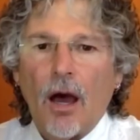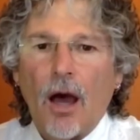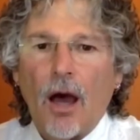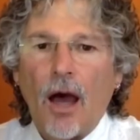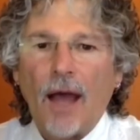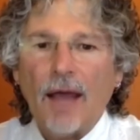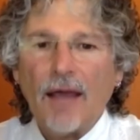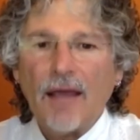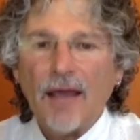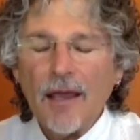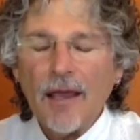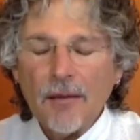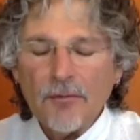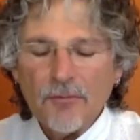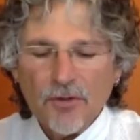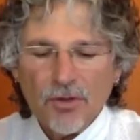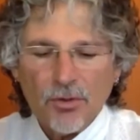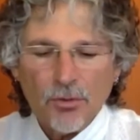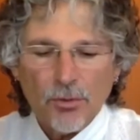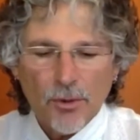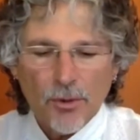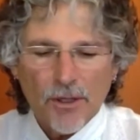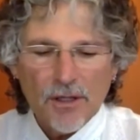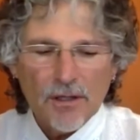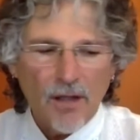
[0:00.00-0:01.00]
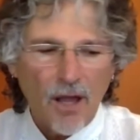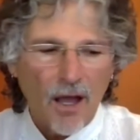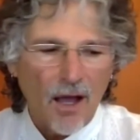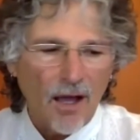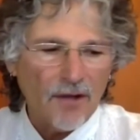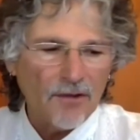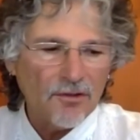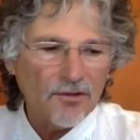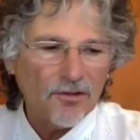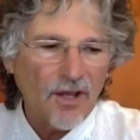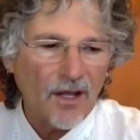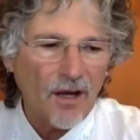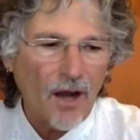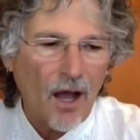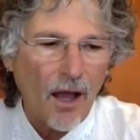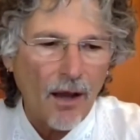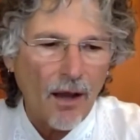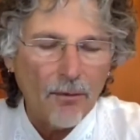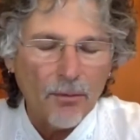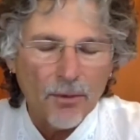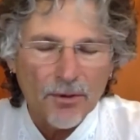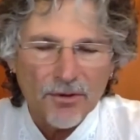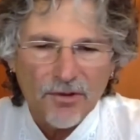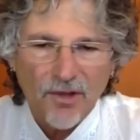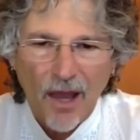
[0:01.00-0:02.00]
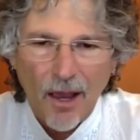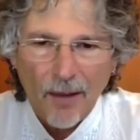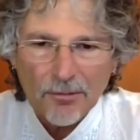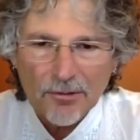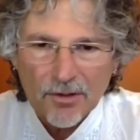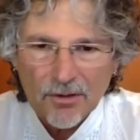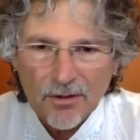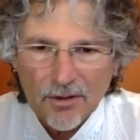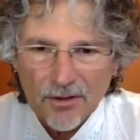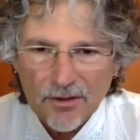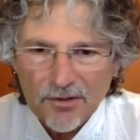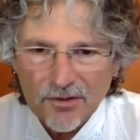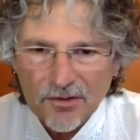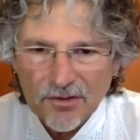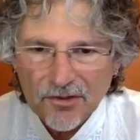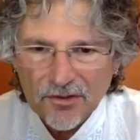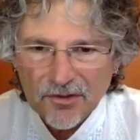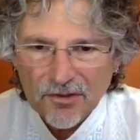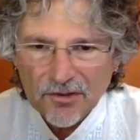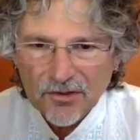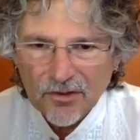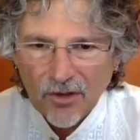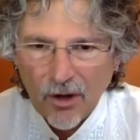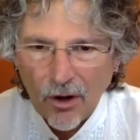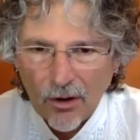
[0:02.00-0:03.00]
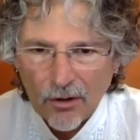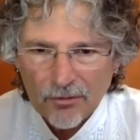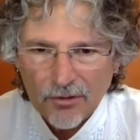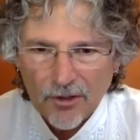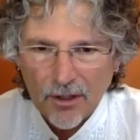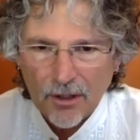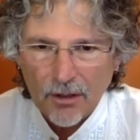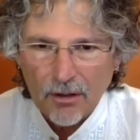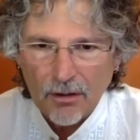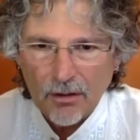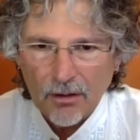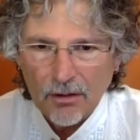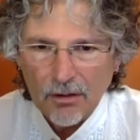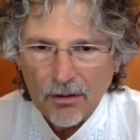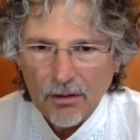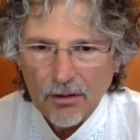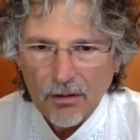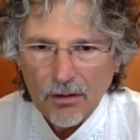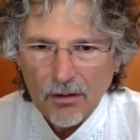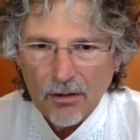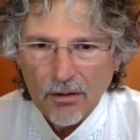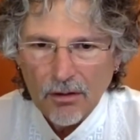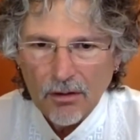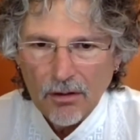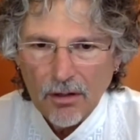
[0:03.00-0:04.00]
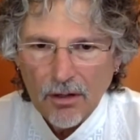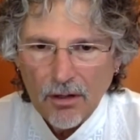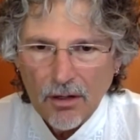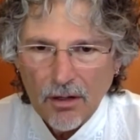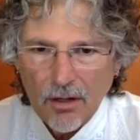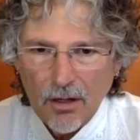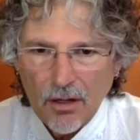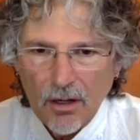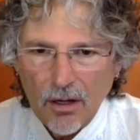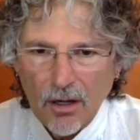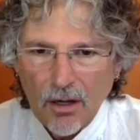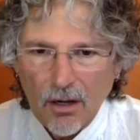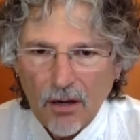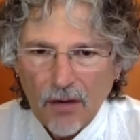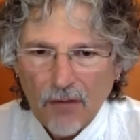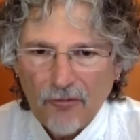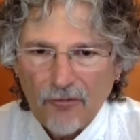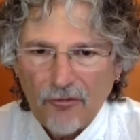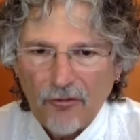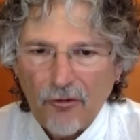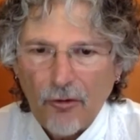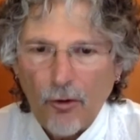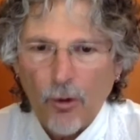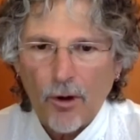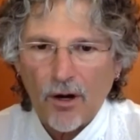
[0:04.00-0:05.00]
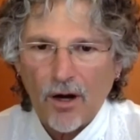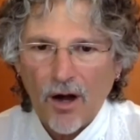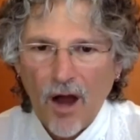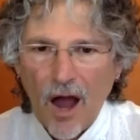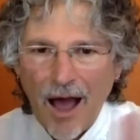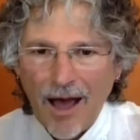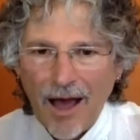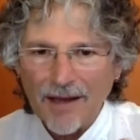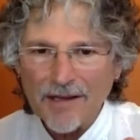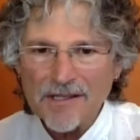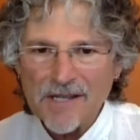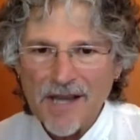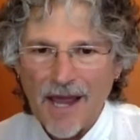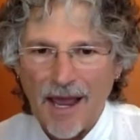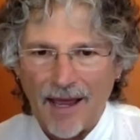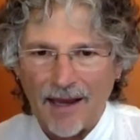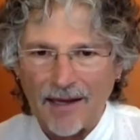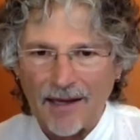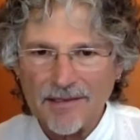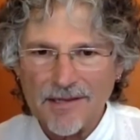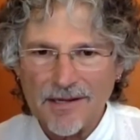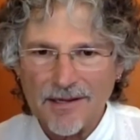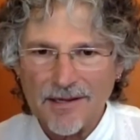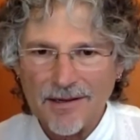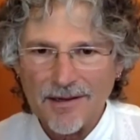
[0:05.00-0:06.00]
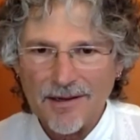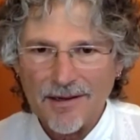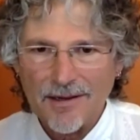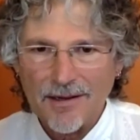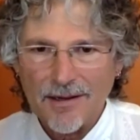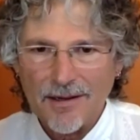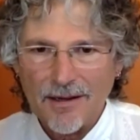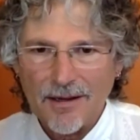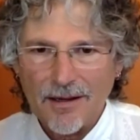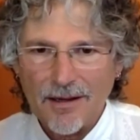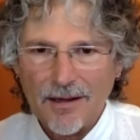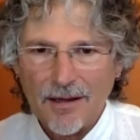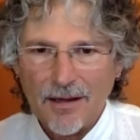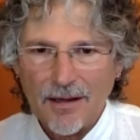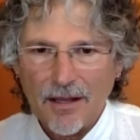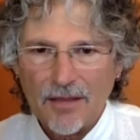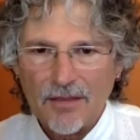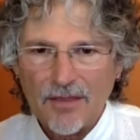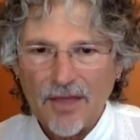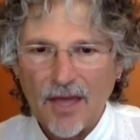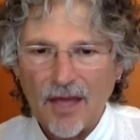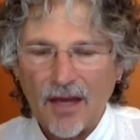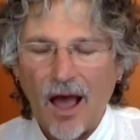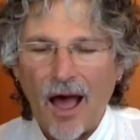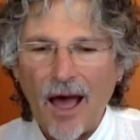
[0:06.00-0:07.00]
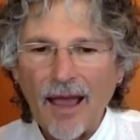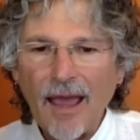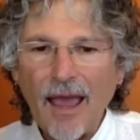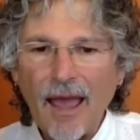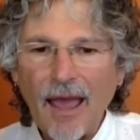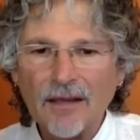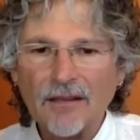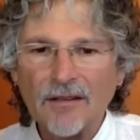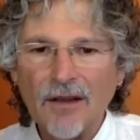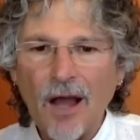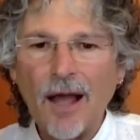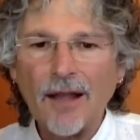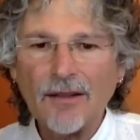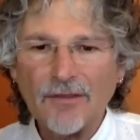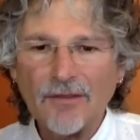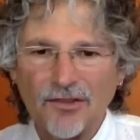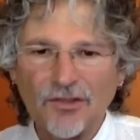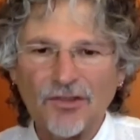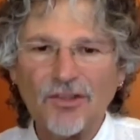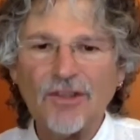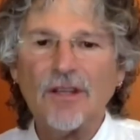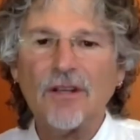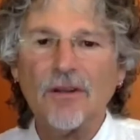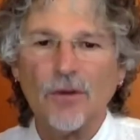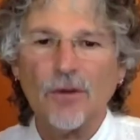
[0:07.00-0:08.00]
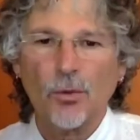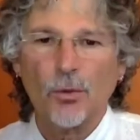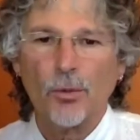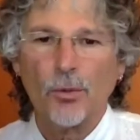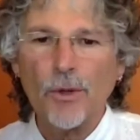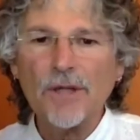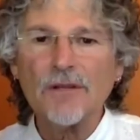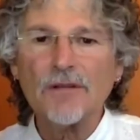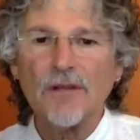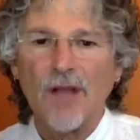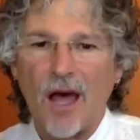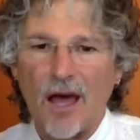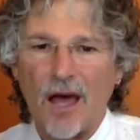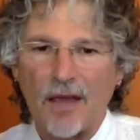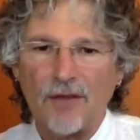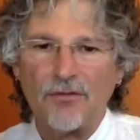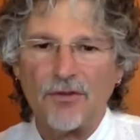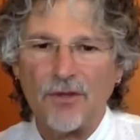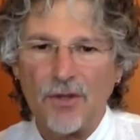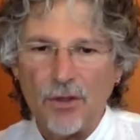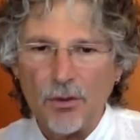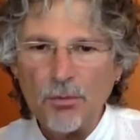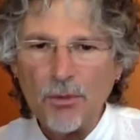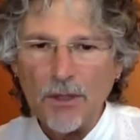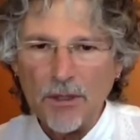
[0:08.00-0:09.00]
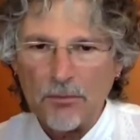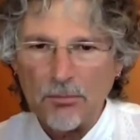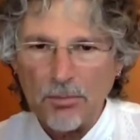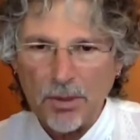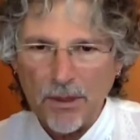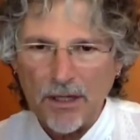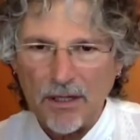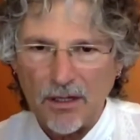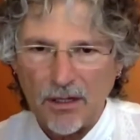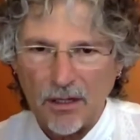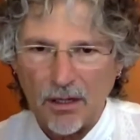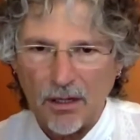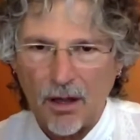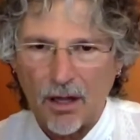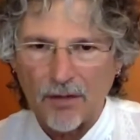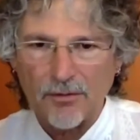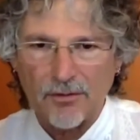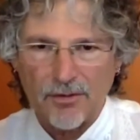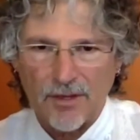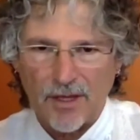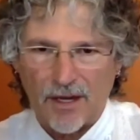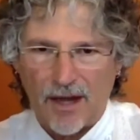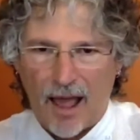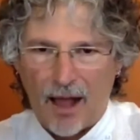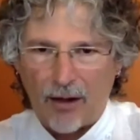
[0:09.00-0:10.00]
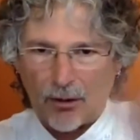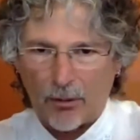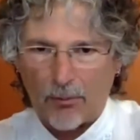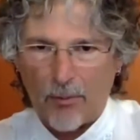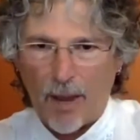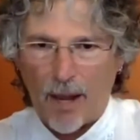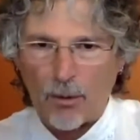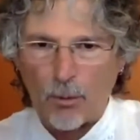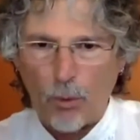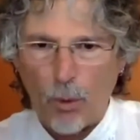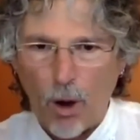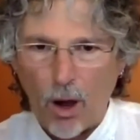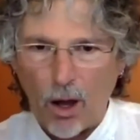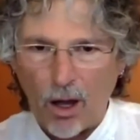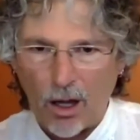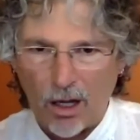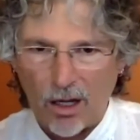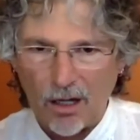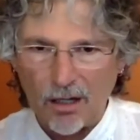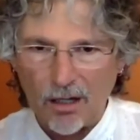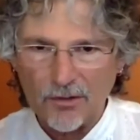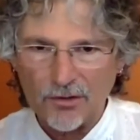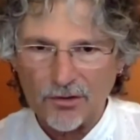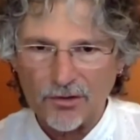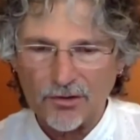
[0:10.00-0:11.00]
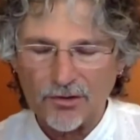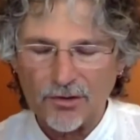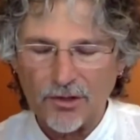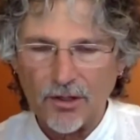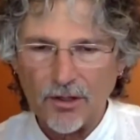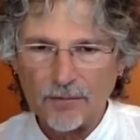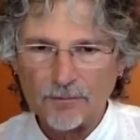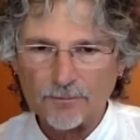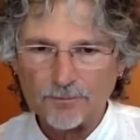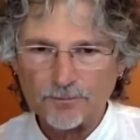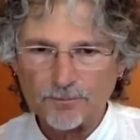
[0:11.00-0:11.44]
I came to realize that I was absolutely starving for contact, that I had not seen a real live human being other than out on my walks